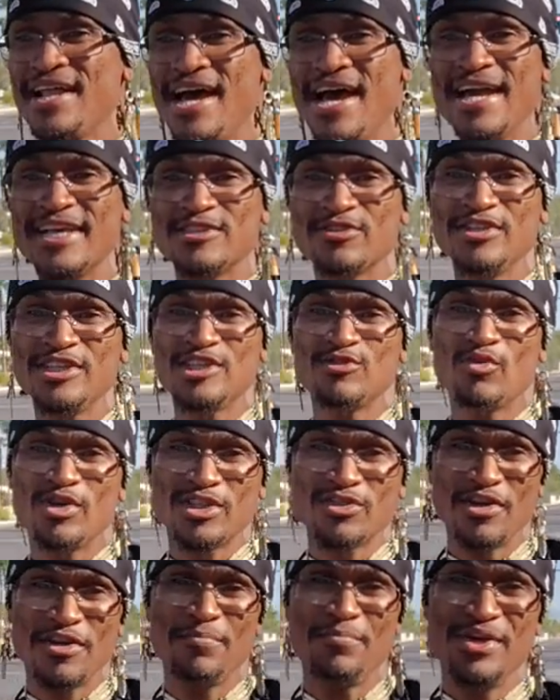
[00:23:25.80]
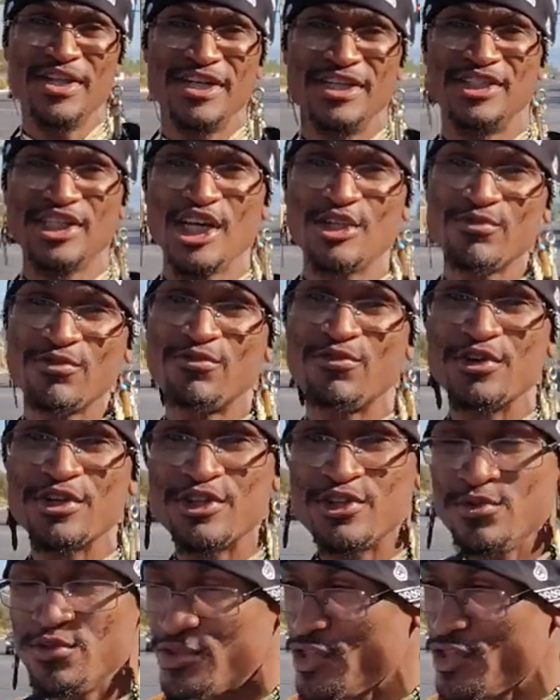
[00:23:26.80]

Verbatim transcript: and 9. So this is what's going to be the judgment for the two